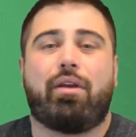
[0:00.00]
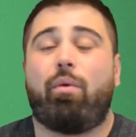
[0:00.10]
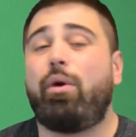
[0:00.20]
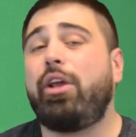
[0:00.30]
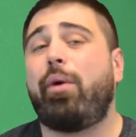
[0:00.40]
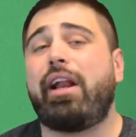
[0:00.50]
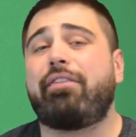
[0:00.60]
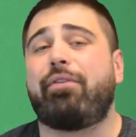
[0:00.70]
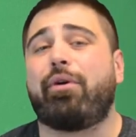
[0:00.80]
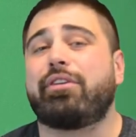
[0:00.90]
What are you
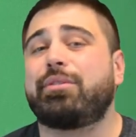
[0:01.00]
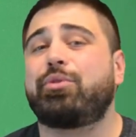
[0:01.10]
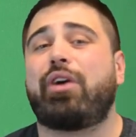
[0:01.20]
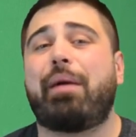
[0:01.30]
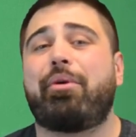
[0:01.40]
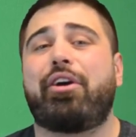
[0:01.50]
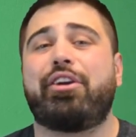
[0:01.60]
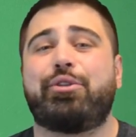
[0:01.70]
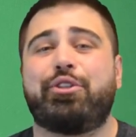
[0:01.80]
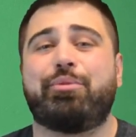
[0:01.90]
waiting for? Subscribe to our
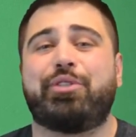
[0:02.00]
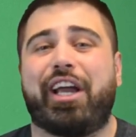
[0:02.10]
YouTube